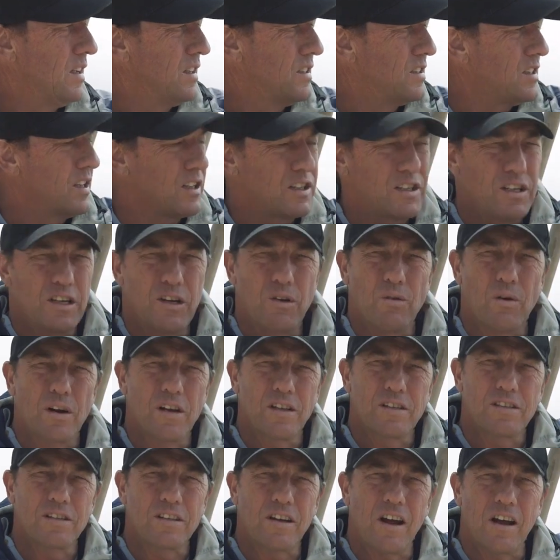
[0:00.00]
It's actually
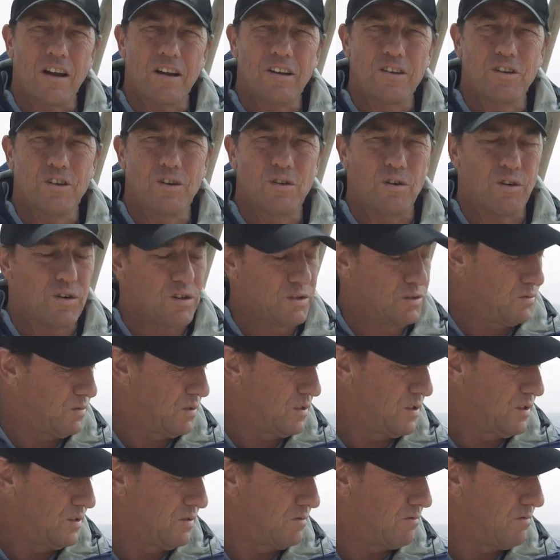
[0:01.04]
quite a silent cast,
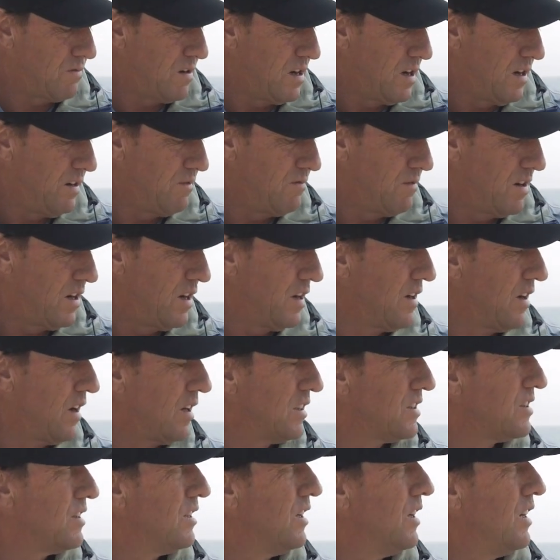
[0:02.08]
which is really, really
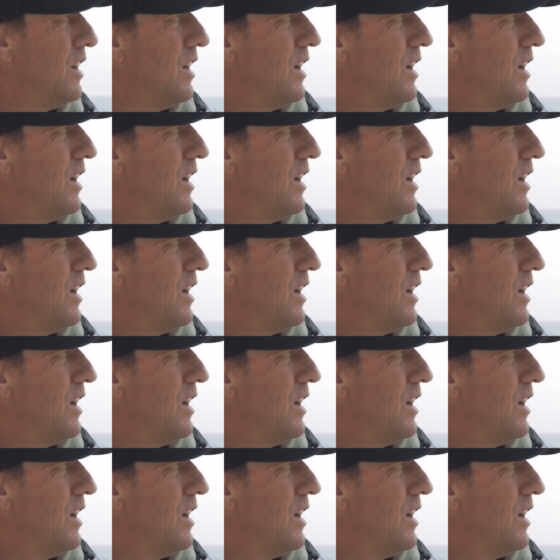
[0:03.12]
nice.